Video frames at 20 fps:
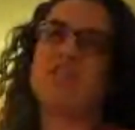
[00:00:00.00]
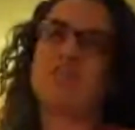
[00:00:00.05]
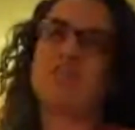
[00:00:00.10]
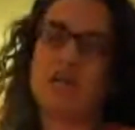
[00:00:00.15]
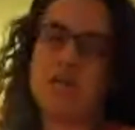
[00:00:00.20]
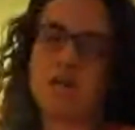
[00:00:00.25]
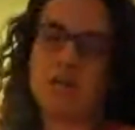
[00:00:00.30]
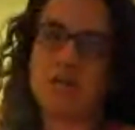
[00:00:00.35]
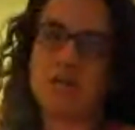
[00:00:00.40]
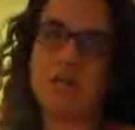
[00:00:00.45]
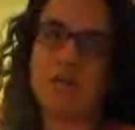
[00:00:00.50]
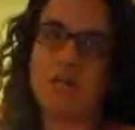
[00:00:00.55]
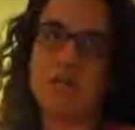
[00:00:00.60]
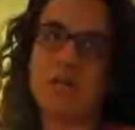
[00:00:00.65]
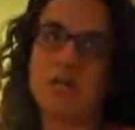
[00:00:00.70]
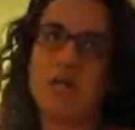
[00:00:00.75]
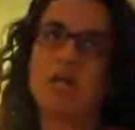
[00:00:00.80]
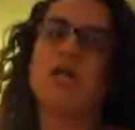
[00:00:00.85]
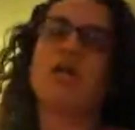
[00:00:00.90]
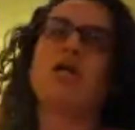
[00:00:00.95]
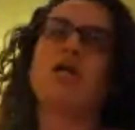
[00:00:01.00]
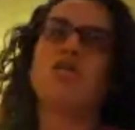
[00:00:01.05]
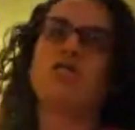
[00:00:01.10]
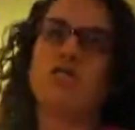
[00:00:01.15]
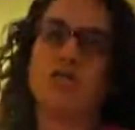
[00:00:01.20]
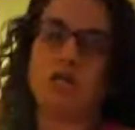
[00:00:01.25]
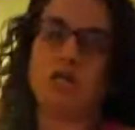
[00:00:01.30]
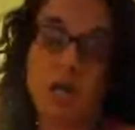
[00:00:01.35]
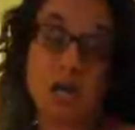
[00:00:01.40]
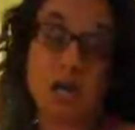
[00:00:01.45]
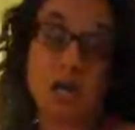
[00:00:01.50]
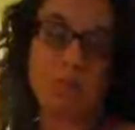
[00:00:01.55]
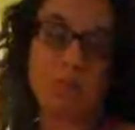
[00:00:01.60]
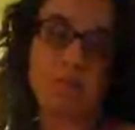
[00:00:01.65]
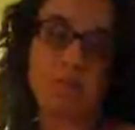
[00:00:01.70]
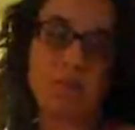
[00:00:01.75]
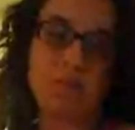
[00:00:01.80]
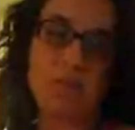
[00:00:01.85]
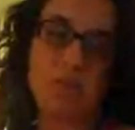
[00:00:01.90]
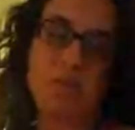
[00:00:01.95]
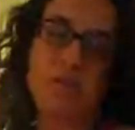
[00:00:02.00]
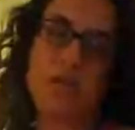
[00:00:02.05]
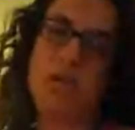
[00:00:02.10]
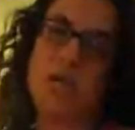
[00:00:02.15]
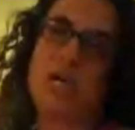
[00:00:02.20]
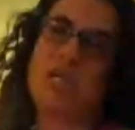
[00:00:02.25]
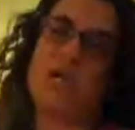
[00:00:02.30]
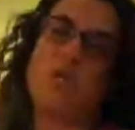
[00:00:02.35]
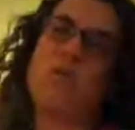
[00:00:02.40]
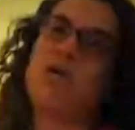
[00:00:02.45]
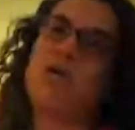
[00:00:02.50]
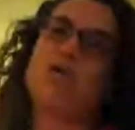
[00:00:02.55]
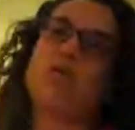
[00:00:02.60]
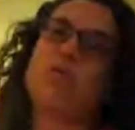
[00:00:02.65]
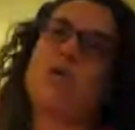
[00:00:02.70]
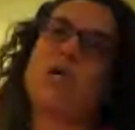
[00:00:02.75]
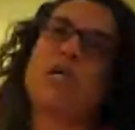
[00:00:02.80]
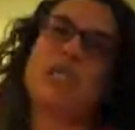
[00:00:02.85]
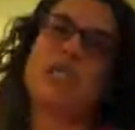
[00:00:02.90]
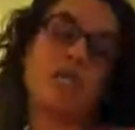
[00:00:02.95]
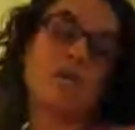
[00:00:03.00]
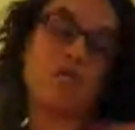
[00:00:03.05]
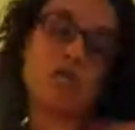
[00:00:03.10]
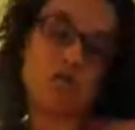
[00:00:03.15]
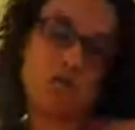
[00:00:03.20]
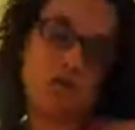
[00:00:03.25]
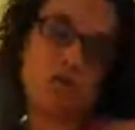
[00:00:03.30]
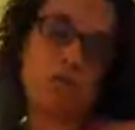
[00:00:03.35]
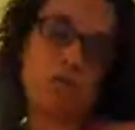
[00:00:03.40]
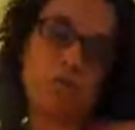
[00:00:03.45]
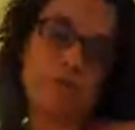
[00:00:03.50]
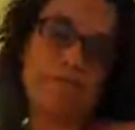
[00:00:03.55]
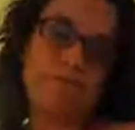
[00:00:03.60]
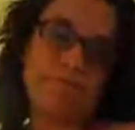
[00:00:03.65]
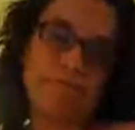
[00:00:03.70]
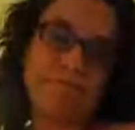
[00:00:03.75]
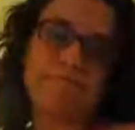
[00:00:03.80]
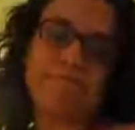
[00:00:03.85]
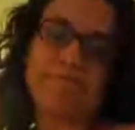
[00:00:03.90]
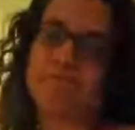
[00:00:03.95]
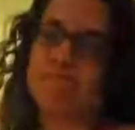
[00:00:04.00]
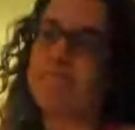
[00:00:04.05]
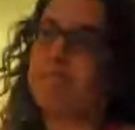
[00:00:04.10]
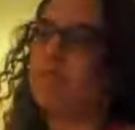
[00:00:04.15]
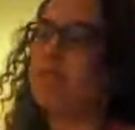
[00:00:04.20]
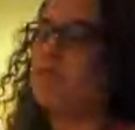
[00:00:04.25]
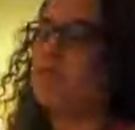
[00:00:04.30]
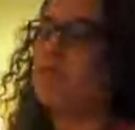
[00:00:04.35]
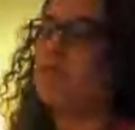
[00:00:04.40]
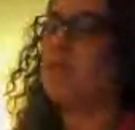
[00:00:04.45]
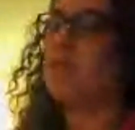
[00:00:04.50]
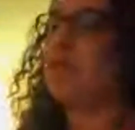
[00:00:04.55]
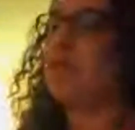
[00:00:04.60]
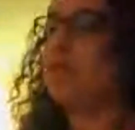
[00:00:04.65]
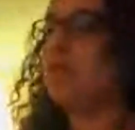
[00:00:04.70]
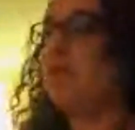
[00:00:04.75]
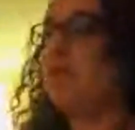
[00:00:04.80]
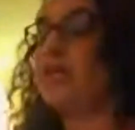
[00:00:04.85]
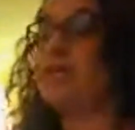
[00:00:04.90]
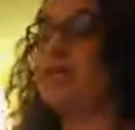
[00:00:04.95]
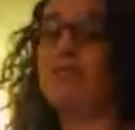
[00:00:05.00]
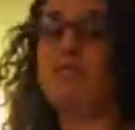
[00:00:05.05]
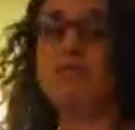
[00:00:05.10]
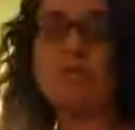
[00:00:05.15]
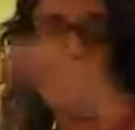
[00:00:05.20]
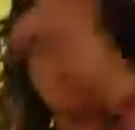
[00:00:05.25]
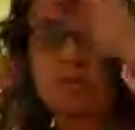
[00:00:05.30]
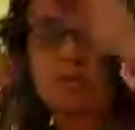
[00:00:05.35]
want to talk to the cops. And he walked away, and they never showed. So I had a